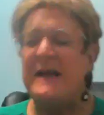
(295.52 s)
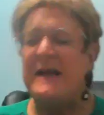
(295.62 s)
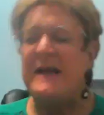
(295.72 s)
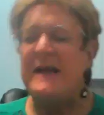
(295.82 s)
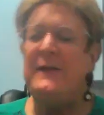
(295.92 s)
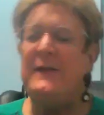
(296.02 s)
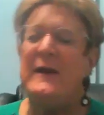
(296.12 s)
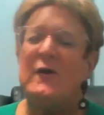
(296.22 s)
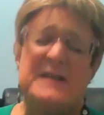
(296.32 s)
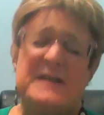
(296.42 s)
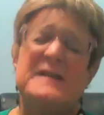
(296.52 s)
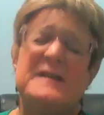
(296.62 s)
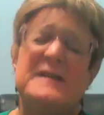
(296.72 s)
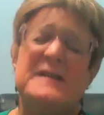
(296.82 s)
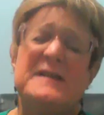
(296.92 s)
in
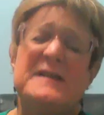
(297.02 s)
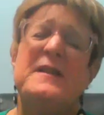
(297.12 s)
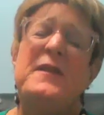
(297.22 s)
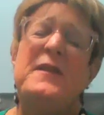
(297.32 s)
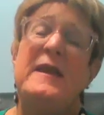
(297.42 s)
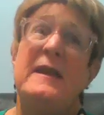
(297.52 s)
drag. which I have